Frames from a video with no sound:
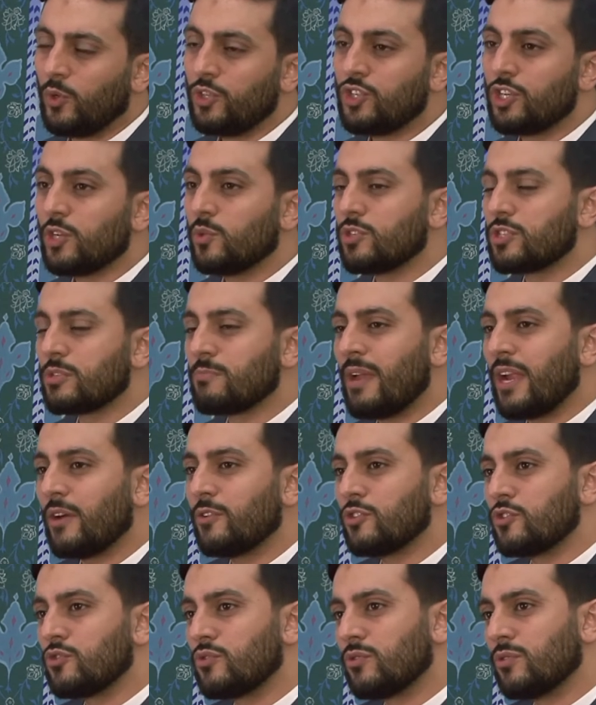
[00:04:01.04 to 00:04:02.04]
which he was
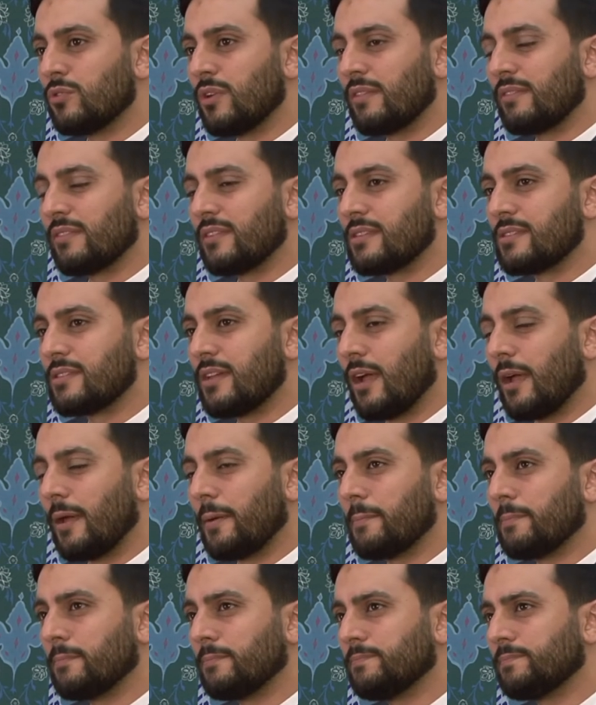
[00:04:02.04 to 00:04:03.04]
married to at the
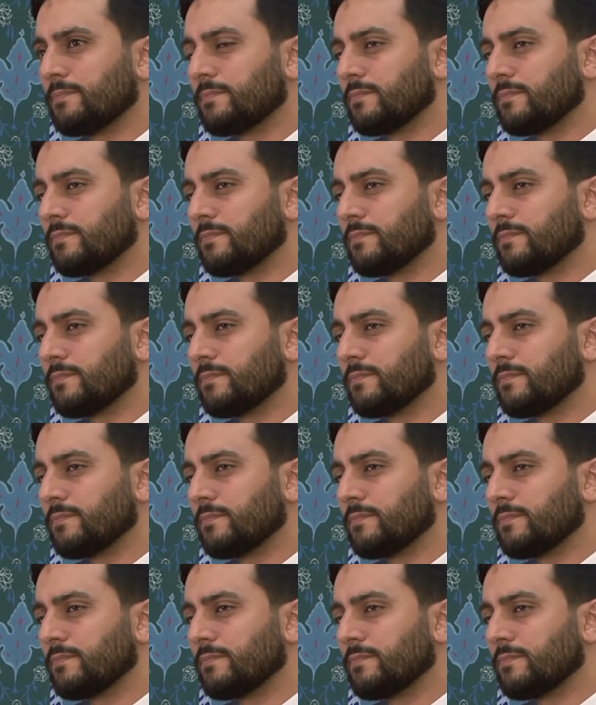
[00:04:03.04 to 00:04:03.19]
time.